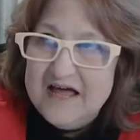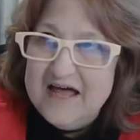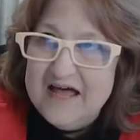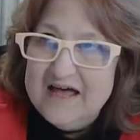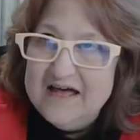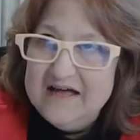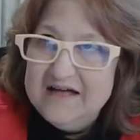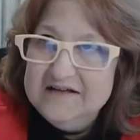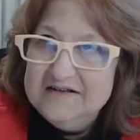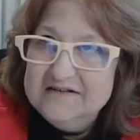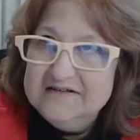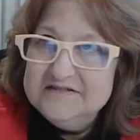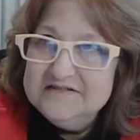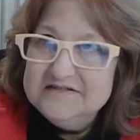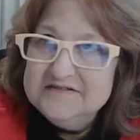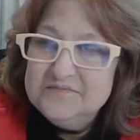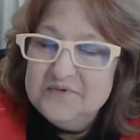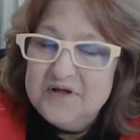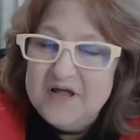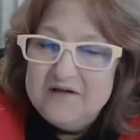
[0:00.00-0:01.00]
and
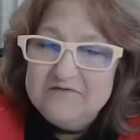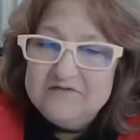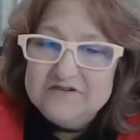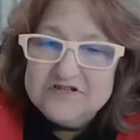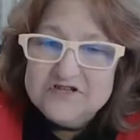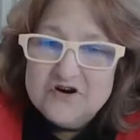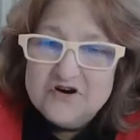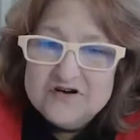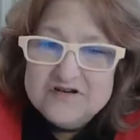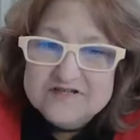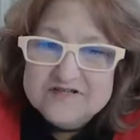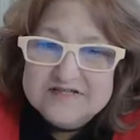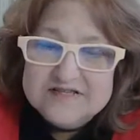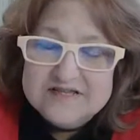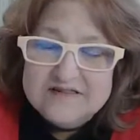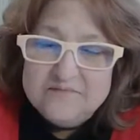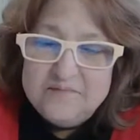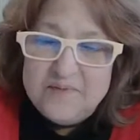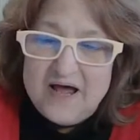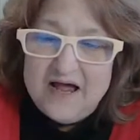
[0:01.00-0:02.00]
we have guitars
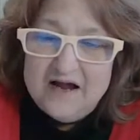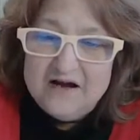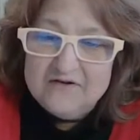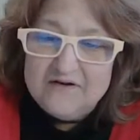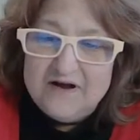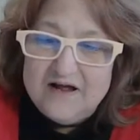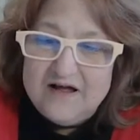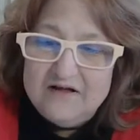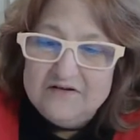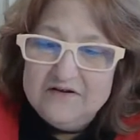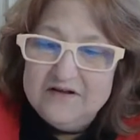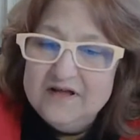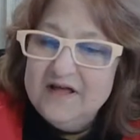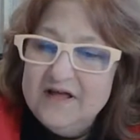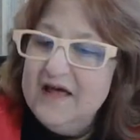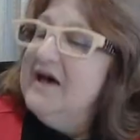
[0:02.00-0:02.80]
in the background.